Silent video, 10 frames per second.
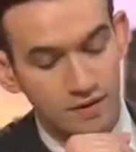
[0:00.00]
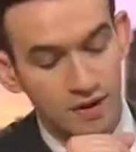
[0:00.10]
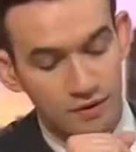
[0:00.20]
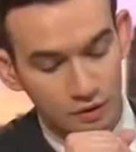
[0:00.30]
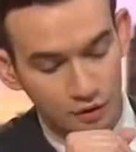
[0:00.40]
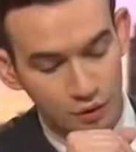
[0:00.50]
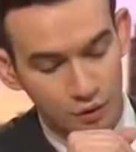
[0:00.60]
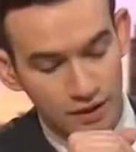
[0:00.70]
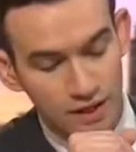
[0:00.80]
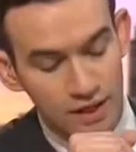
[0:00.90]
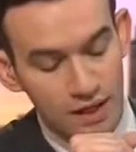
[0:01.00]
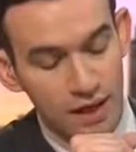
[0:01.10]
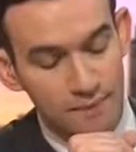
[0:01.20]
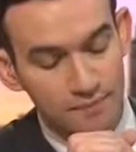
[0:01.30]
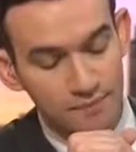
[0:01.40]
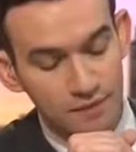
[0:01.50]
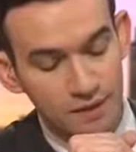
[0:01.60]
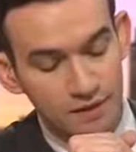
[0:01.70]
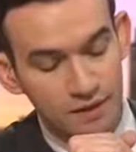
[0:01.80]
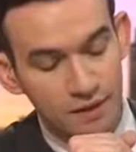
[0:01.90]
this other story.
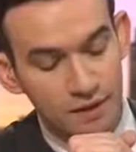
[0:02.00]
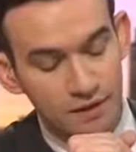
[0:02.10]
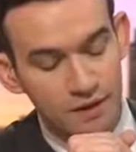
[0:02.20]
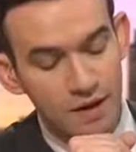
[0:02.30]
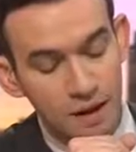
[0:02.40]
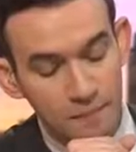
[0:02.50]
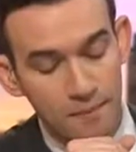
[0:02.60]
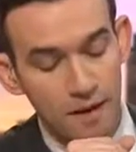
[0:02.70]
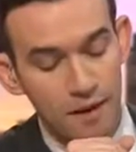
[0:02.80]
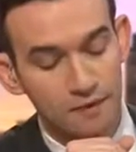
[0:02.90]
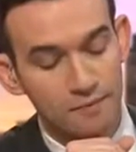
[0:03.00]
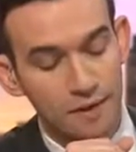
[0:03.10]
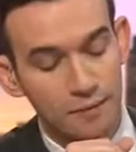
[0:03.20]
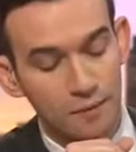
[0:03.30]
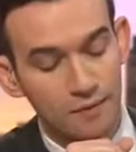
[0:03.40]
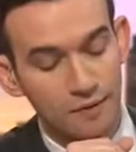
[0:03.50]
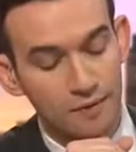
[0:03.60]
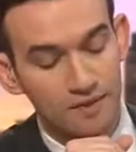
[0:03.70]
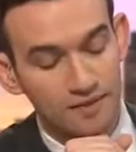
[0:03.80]
The number of people throwing